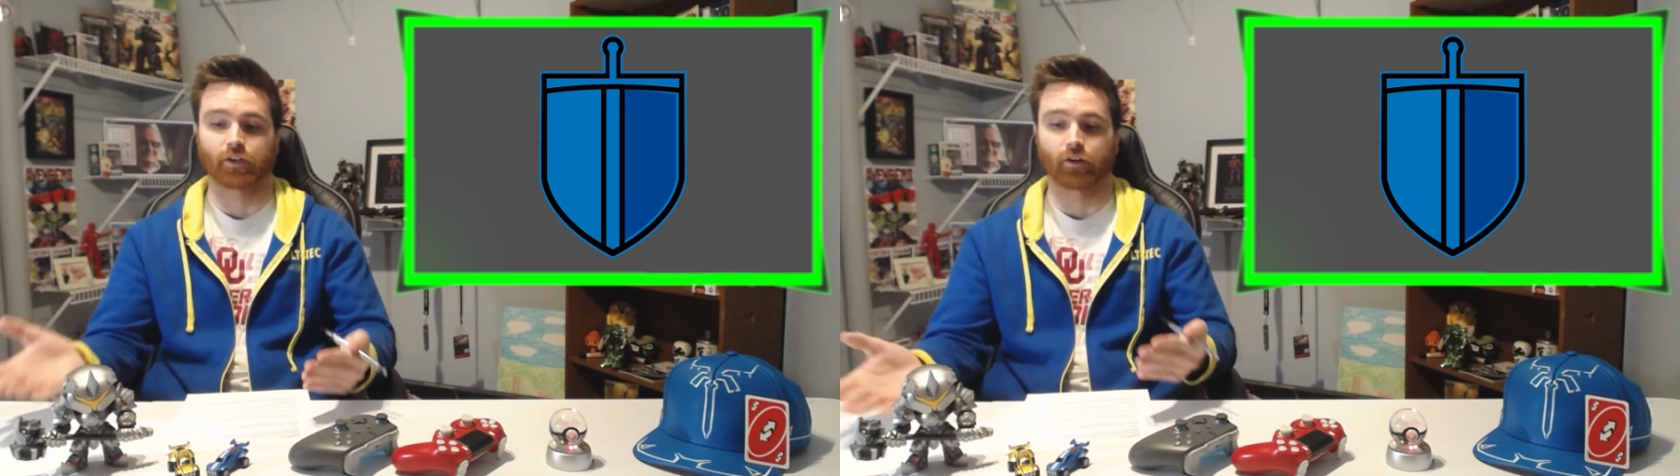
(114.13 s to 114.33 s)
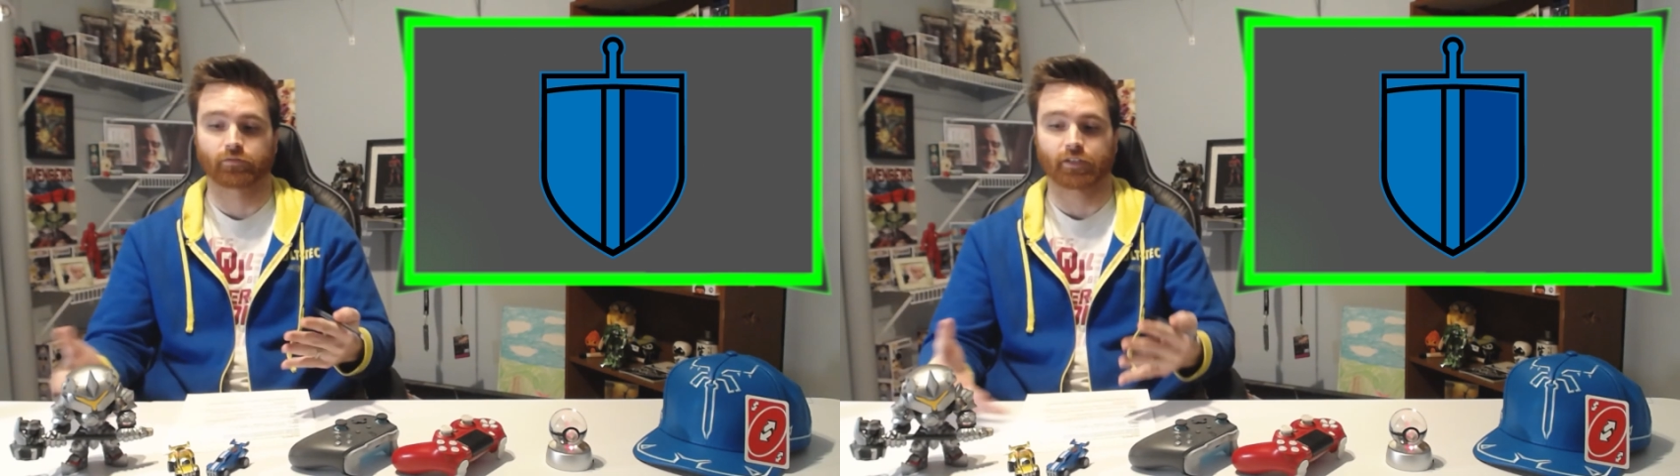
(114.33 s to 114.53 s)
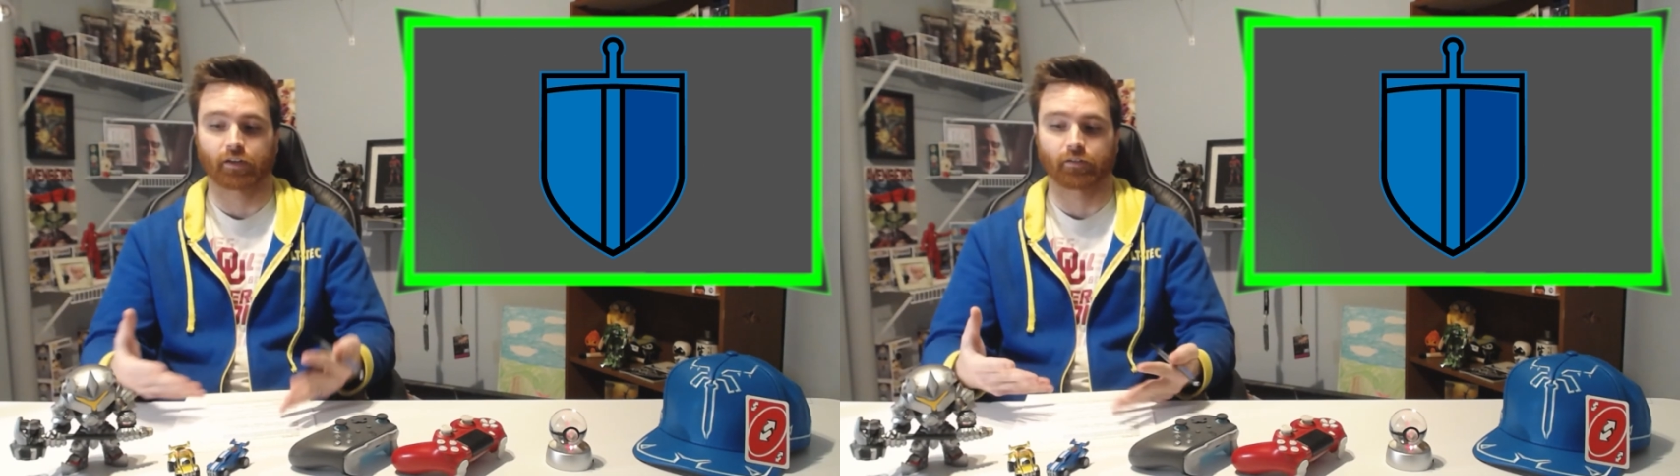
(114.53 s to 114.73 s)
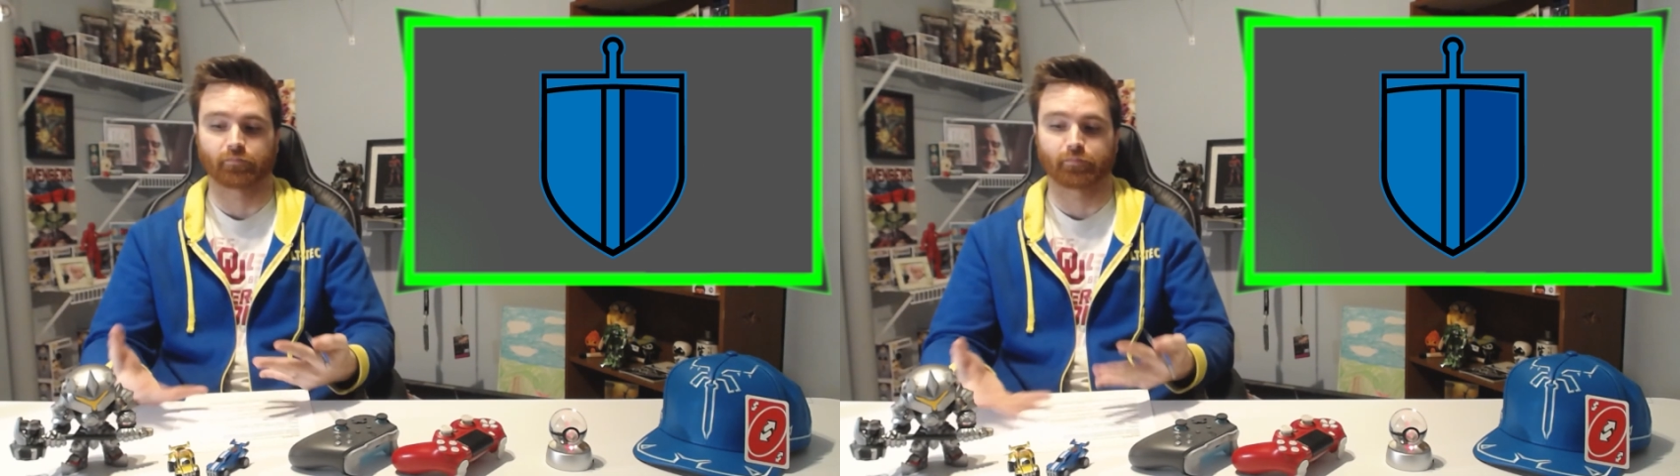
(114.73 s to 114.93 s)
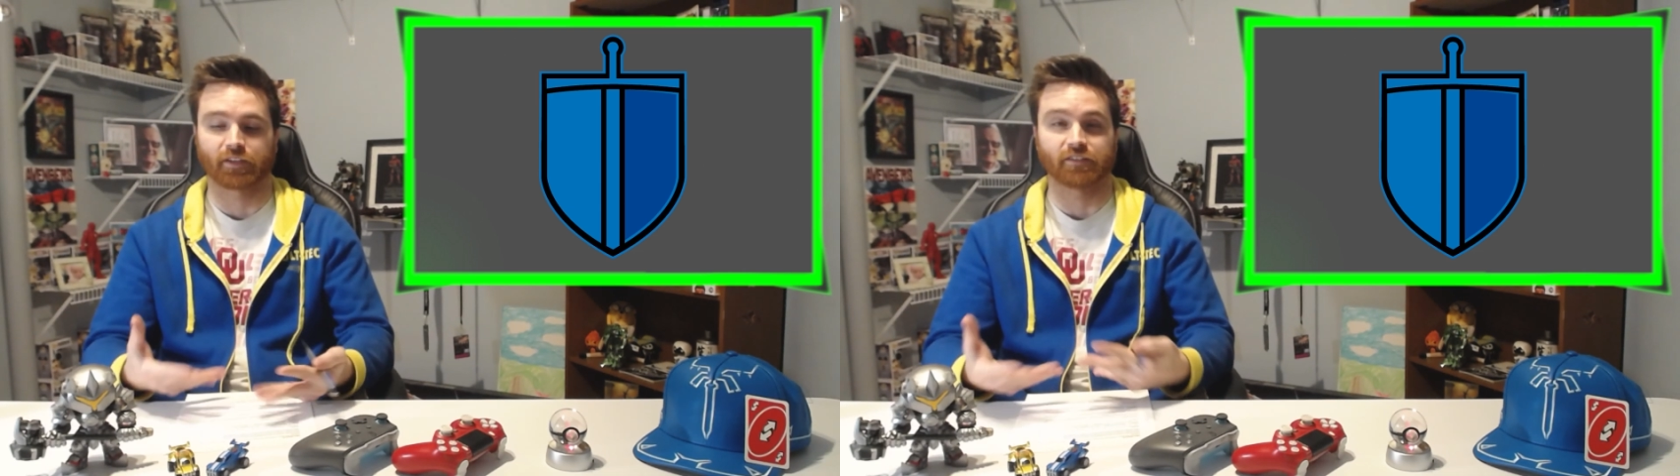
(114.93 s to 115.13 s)
kind
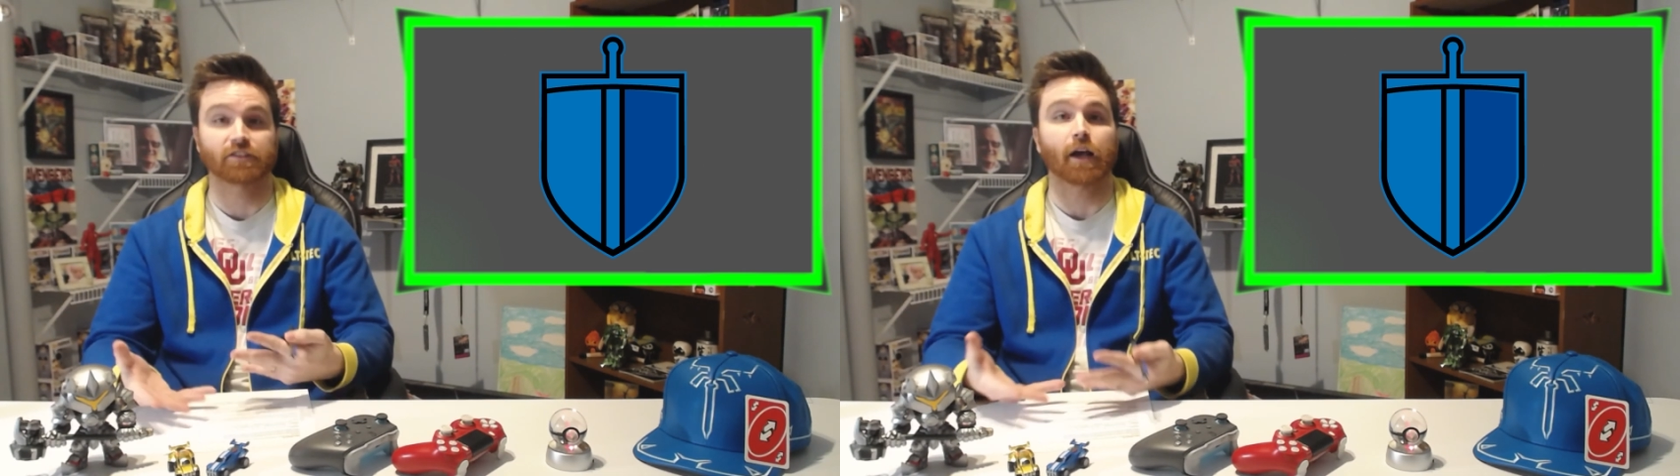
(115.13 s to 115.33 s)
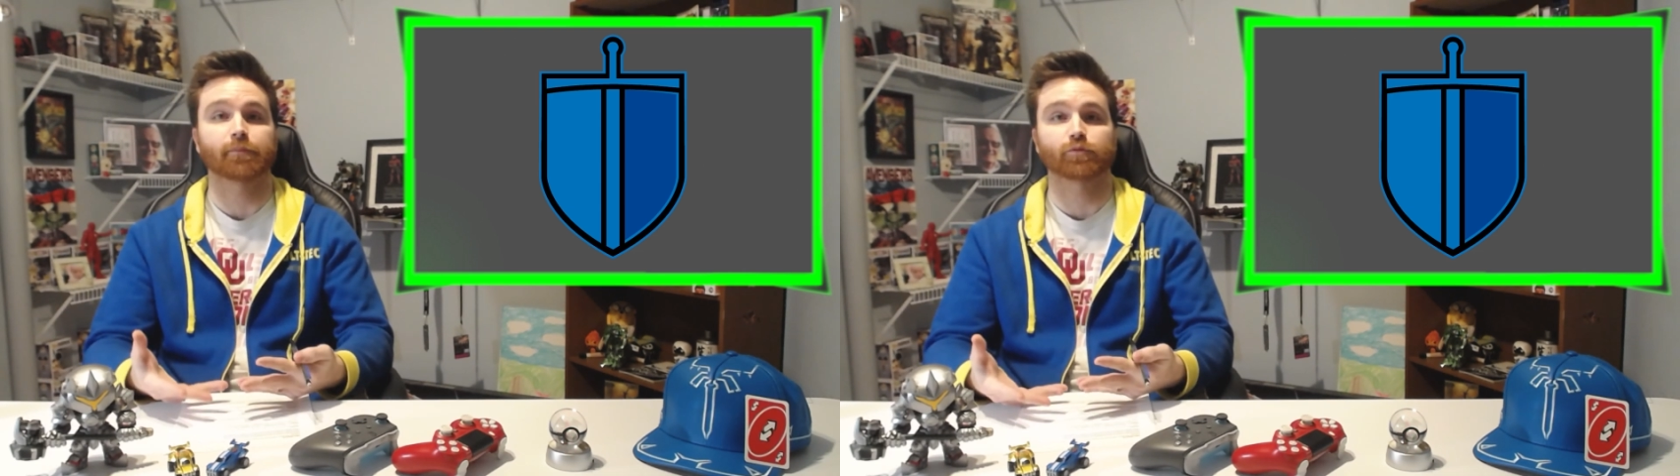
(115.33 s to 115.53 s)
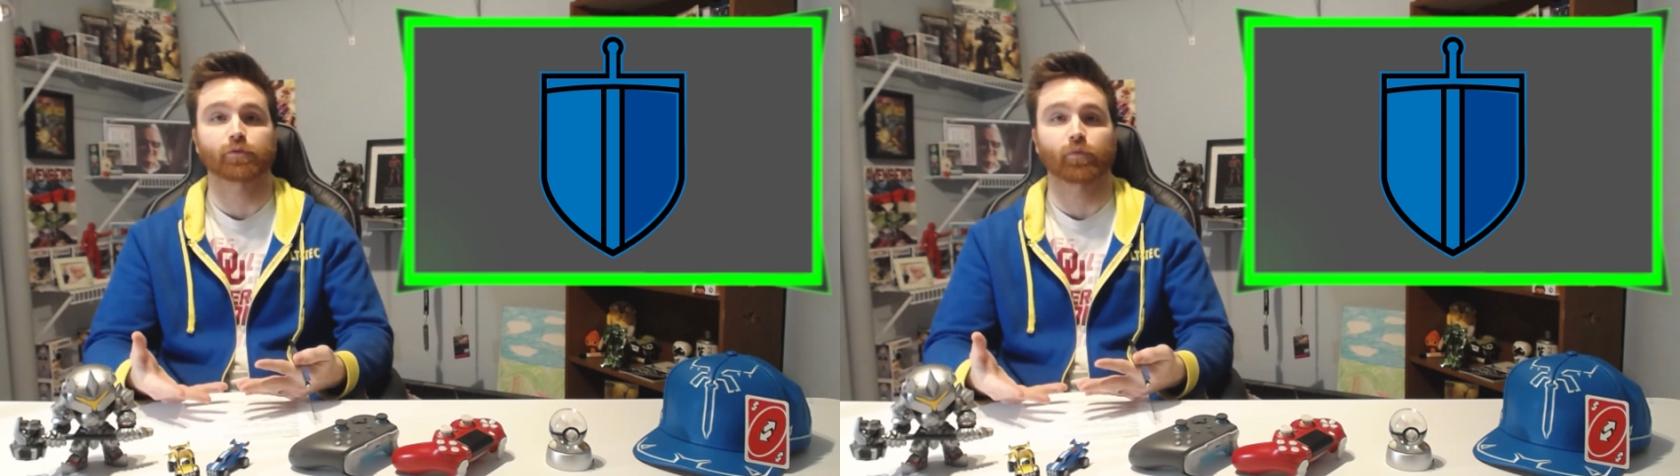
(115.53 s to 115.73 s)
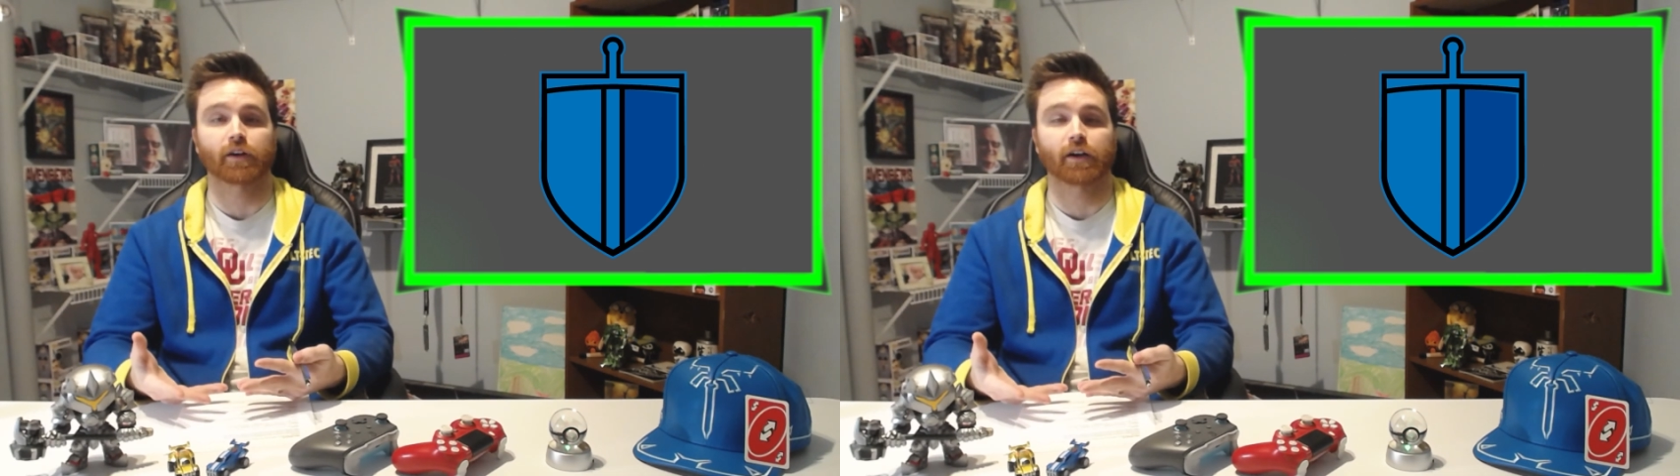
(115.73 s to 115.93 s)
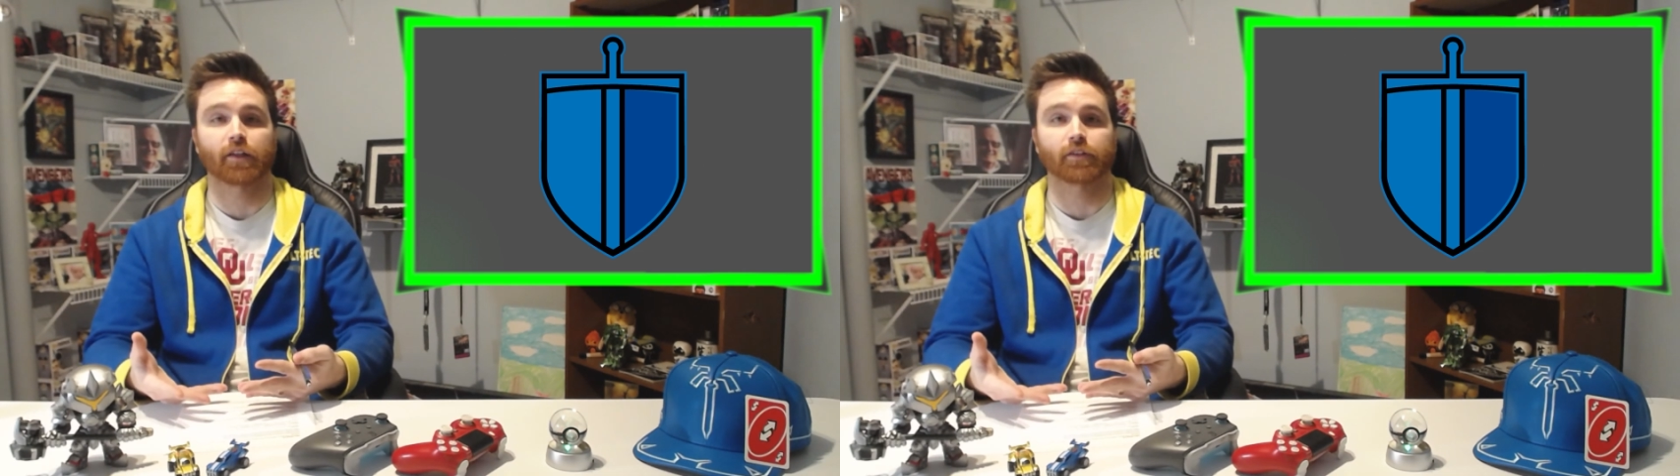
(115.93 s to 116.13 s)
of be subs with
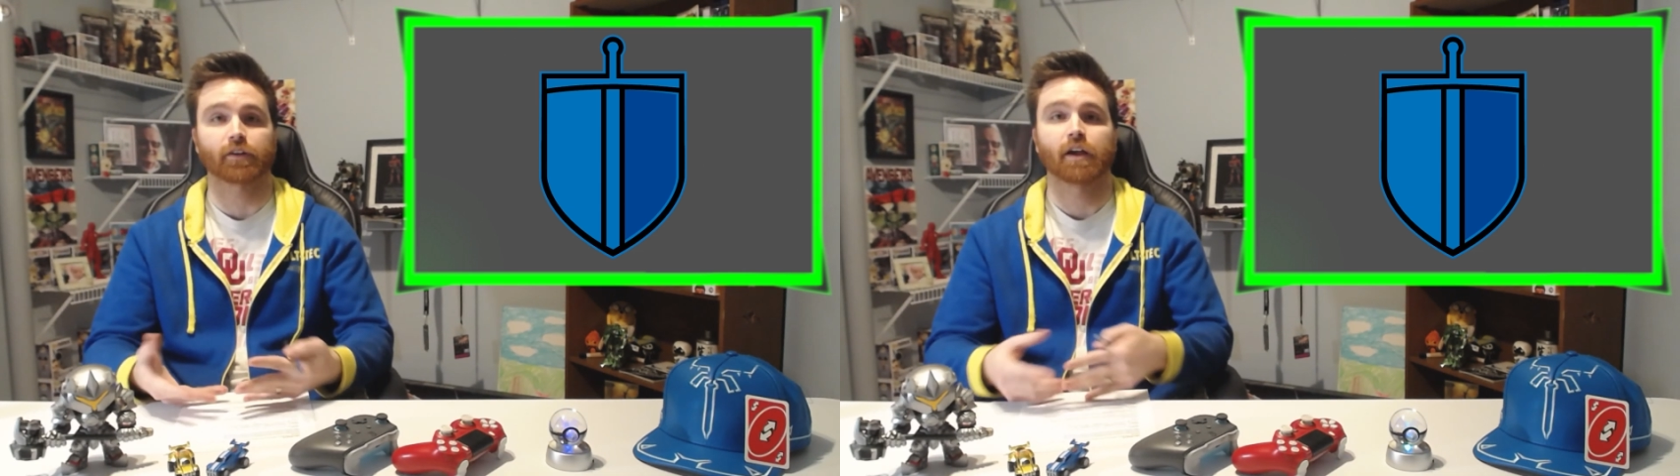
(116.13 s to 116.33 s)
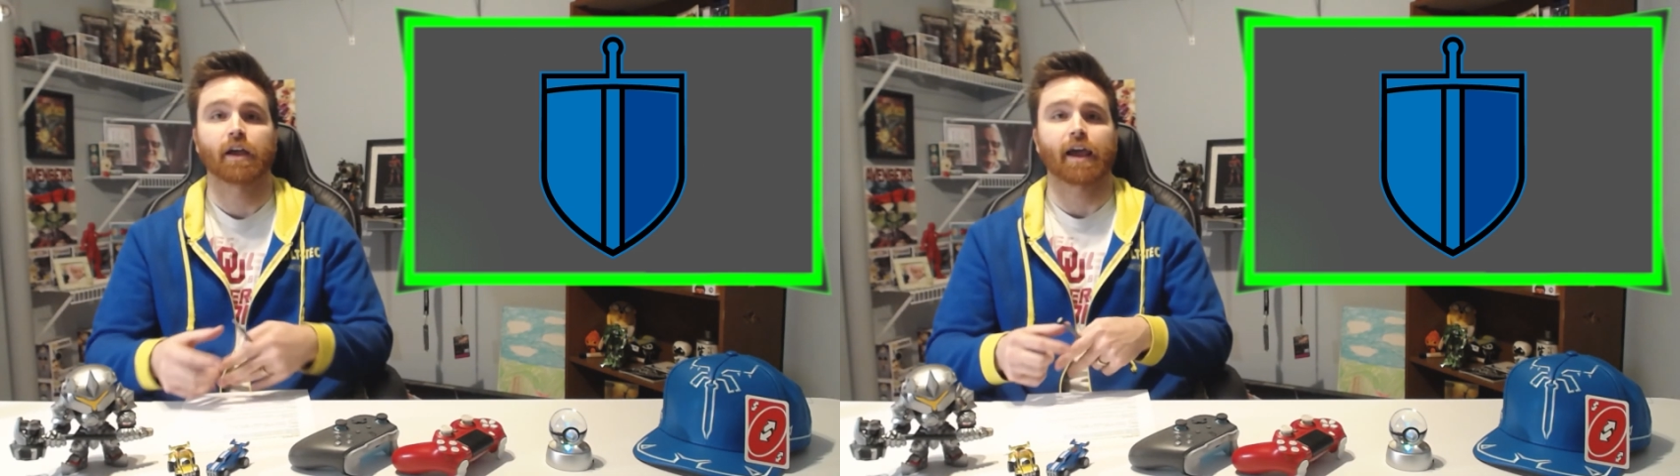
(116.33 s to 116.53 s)
one another,